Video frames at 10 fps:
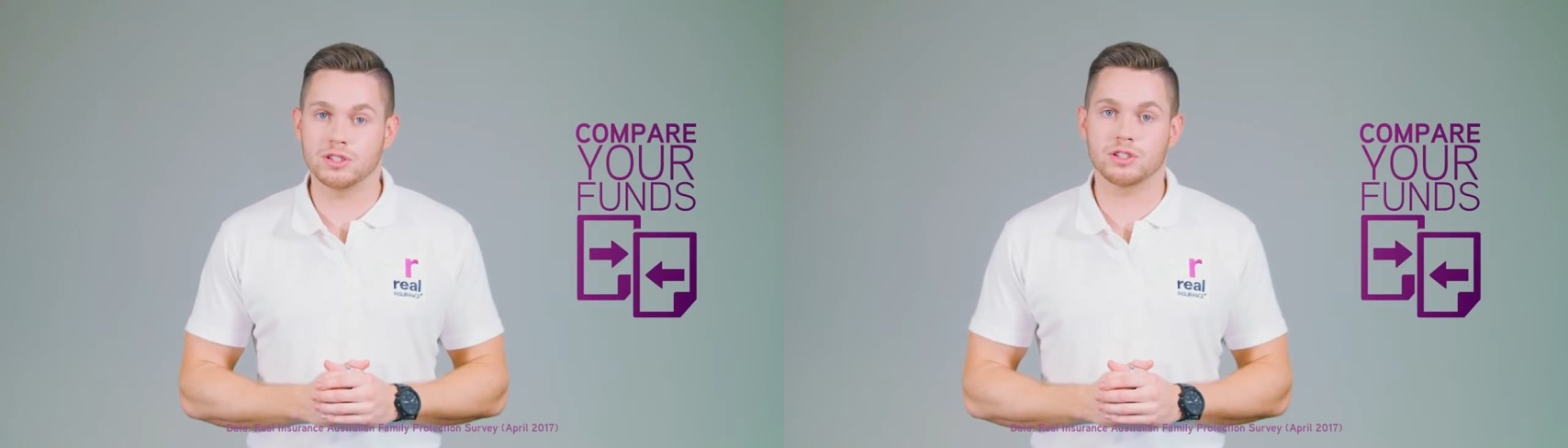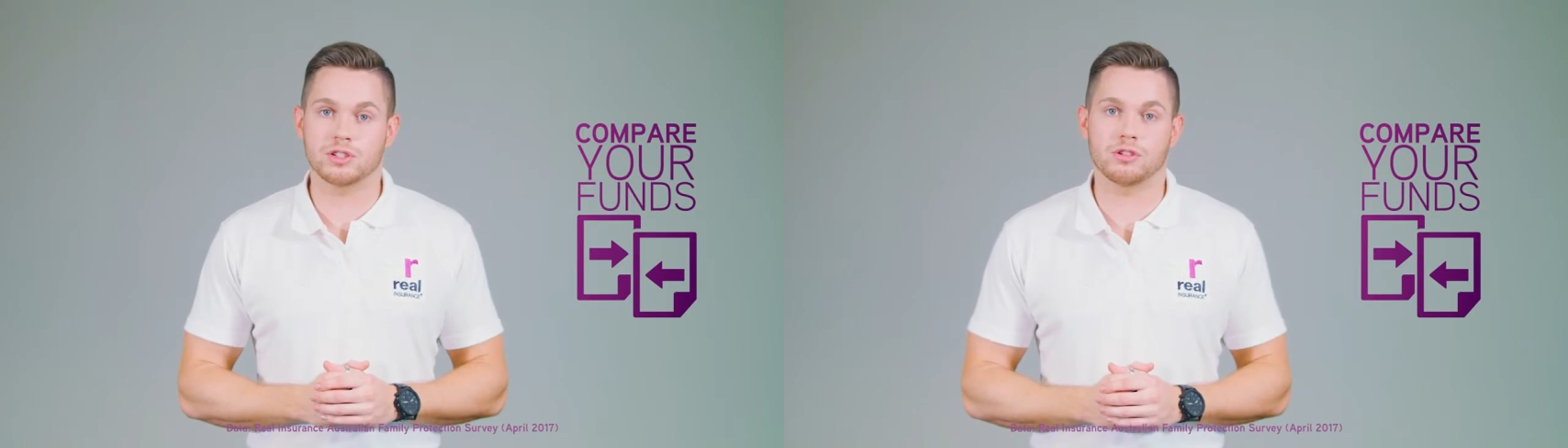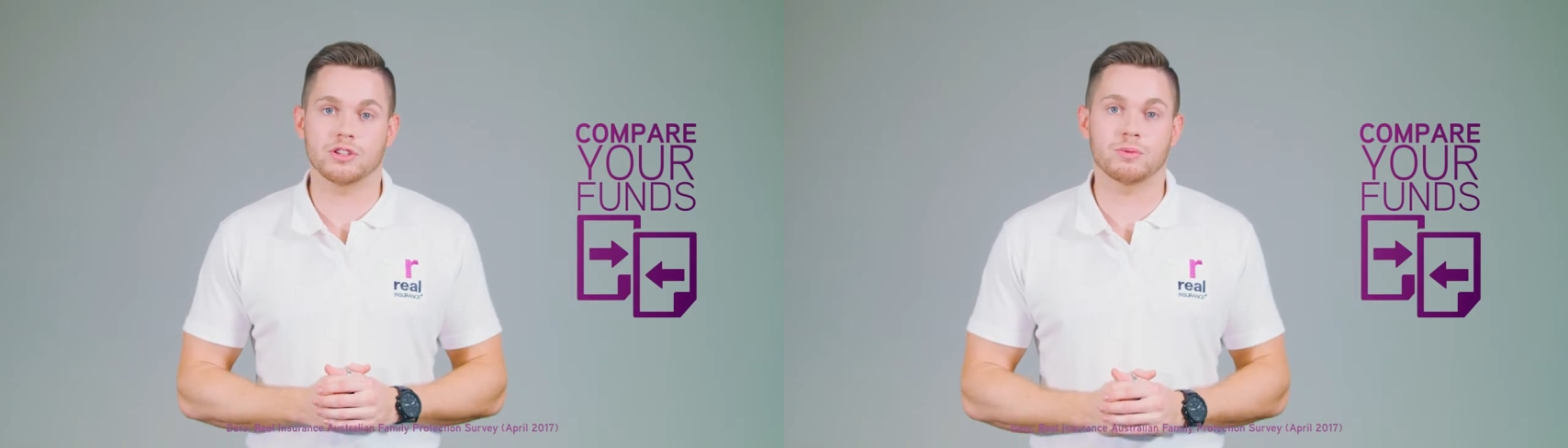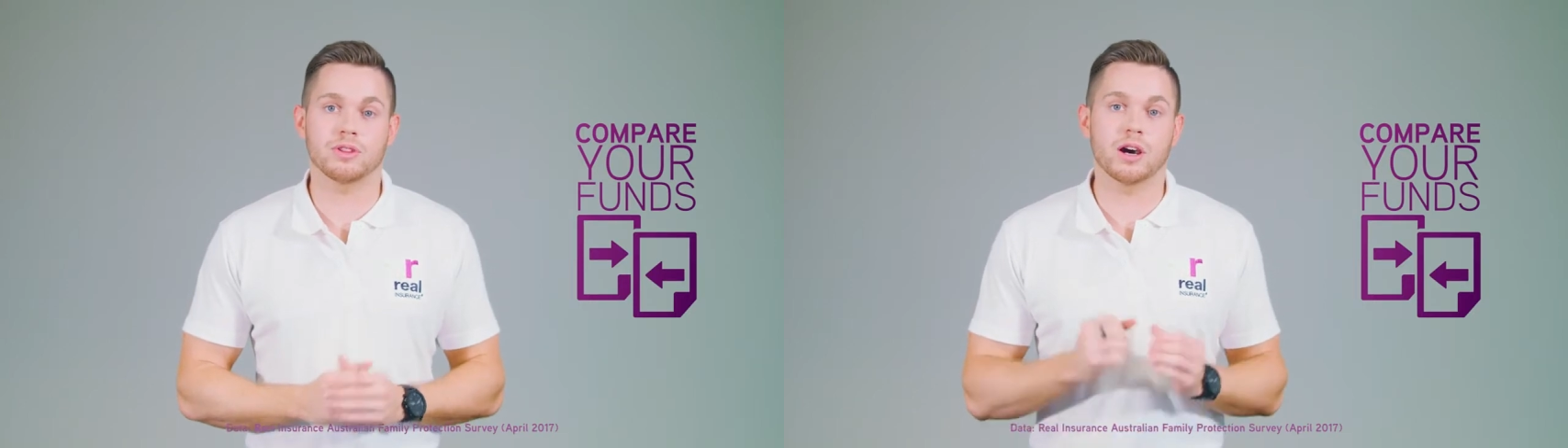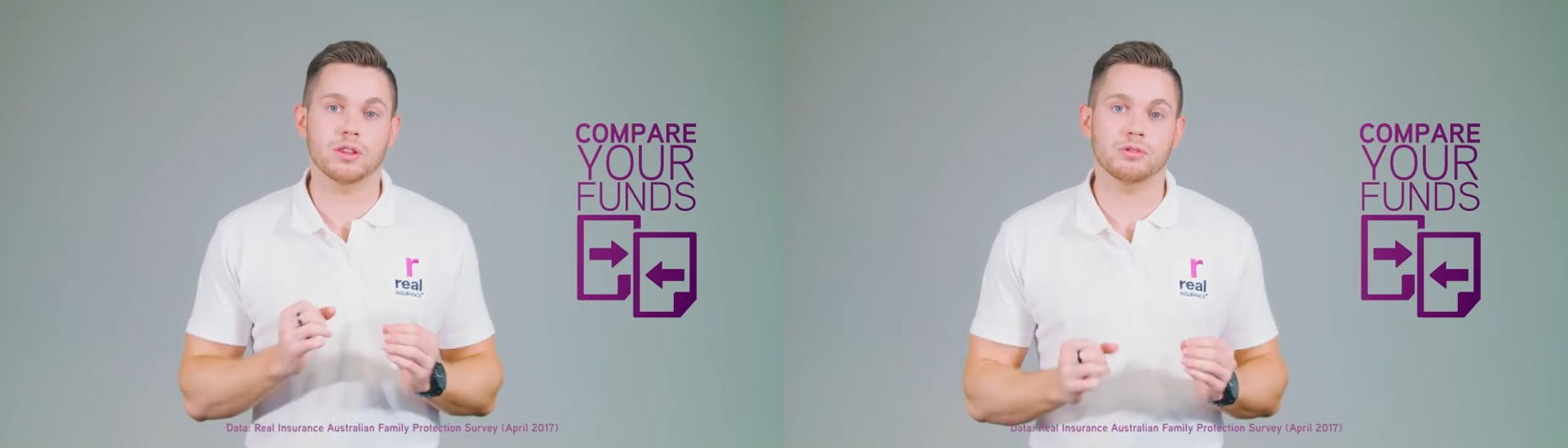insurance with
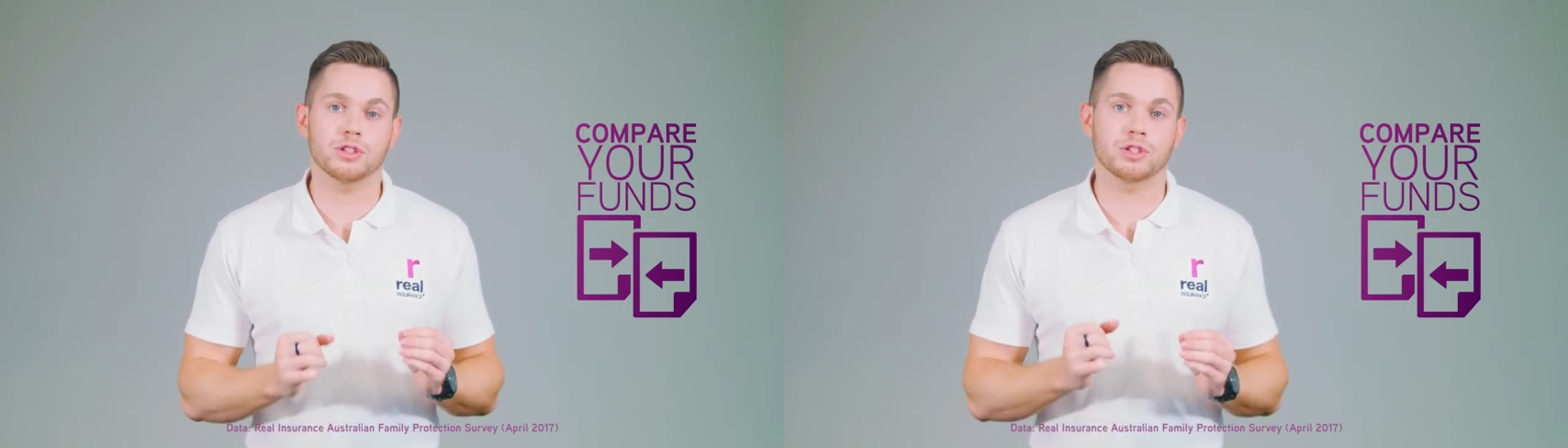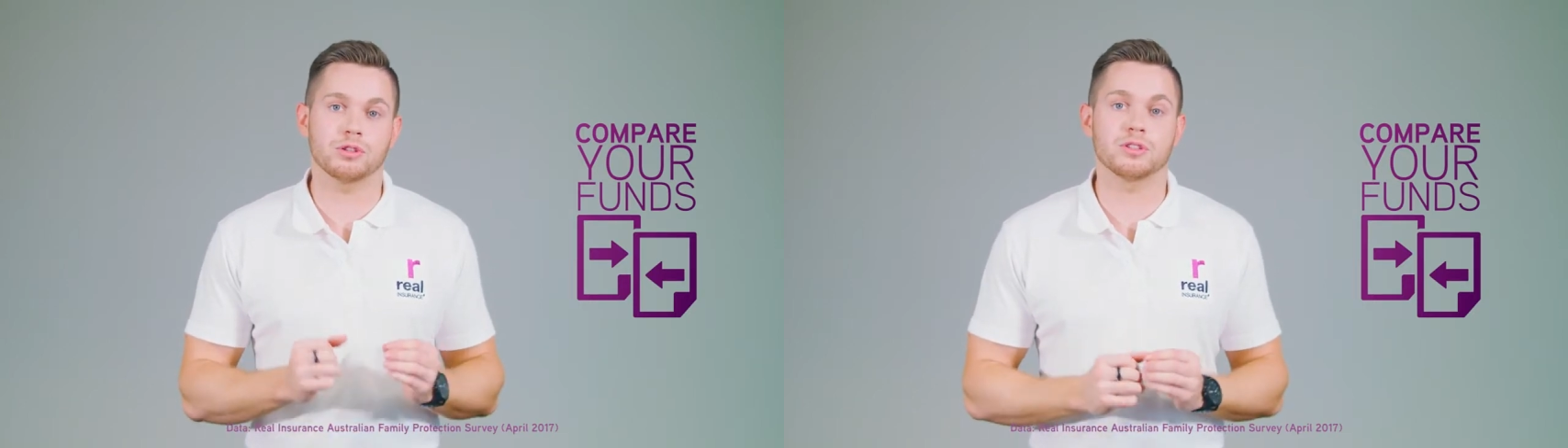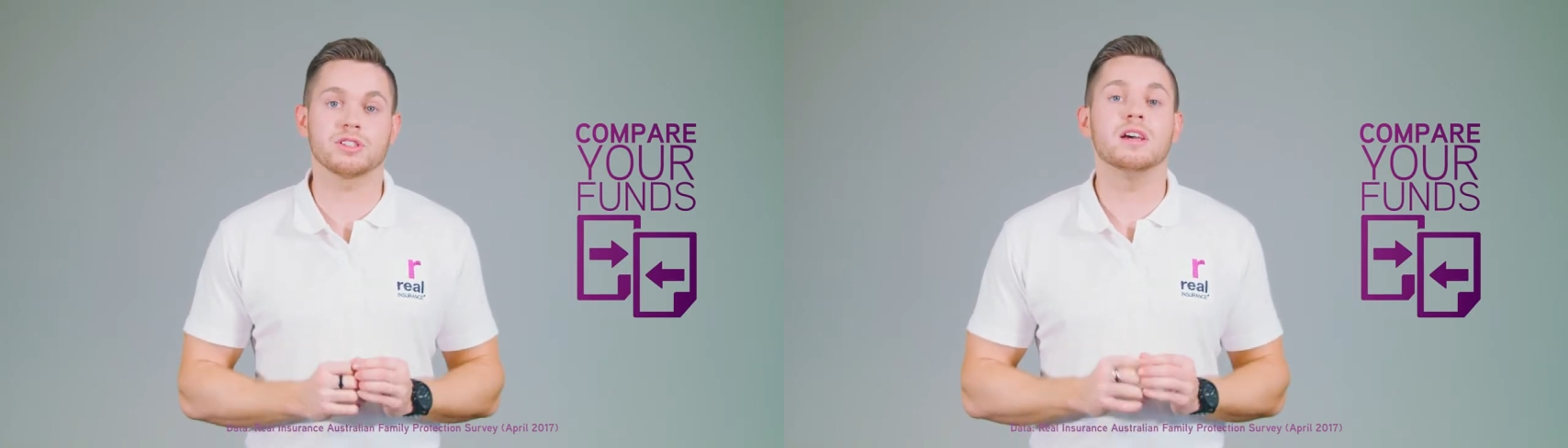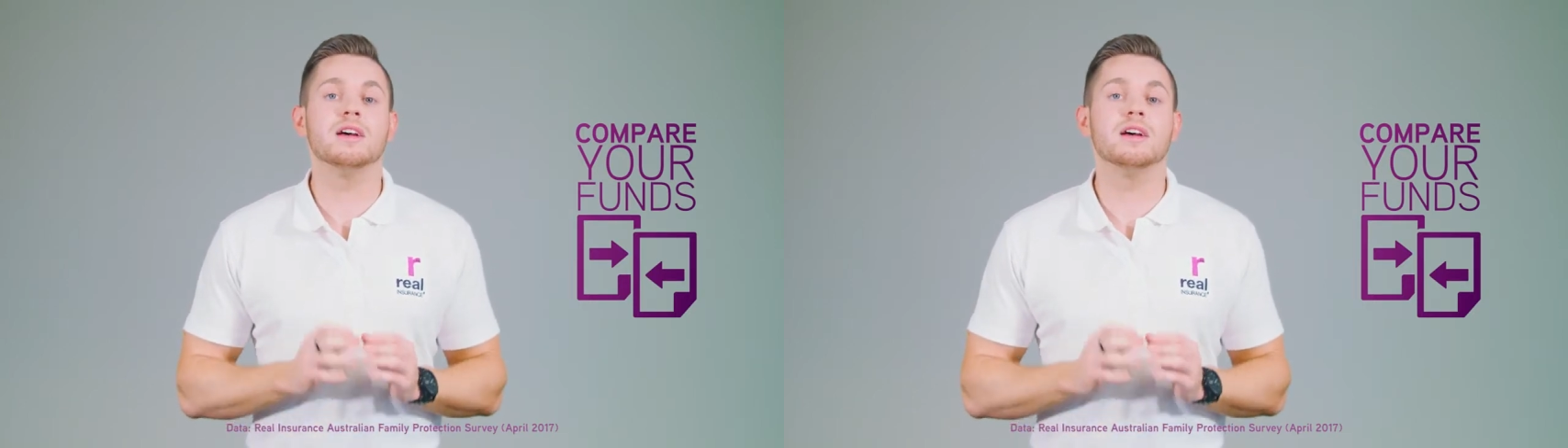other insurers